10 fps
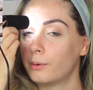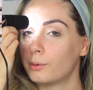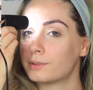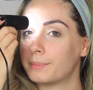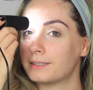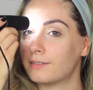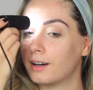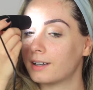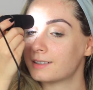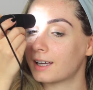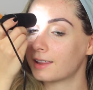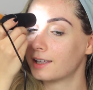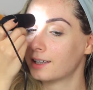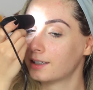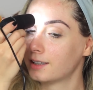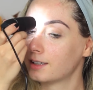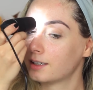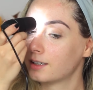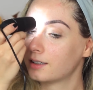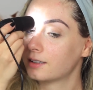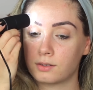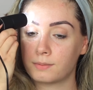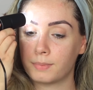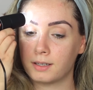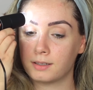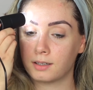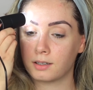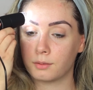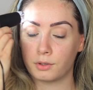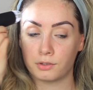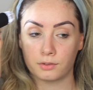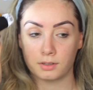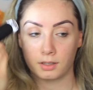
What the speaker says: Oh, I was about to have a heart attack there. Those Pantene commercials,